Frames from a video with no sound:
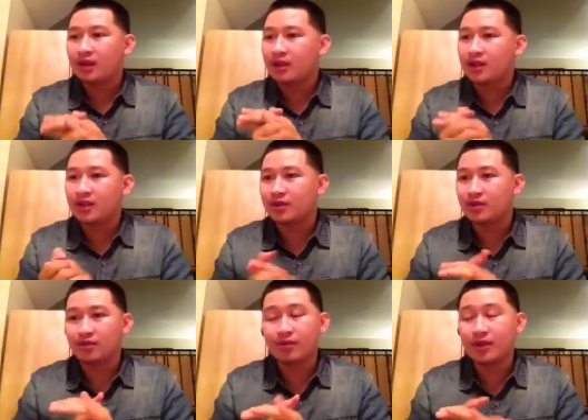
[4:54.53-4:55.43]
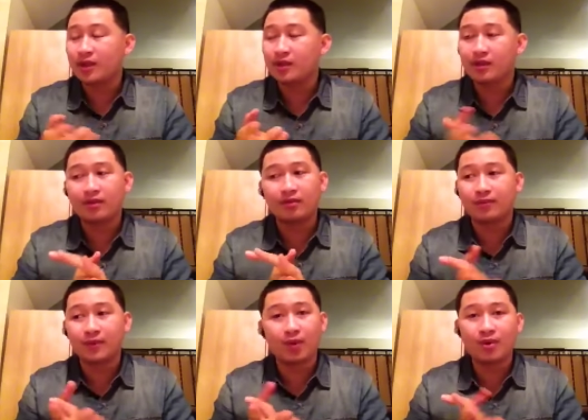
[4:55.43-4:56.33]
these really
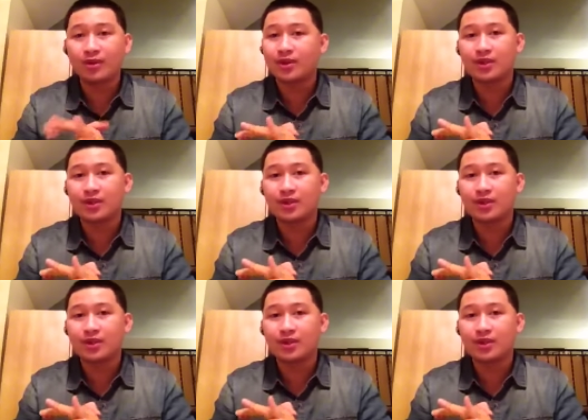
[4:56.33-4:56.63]
gorgeous,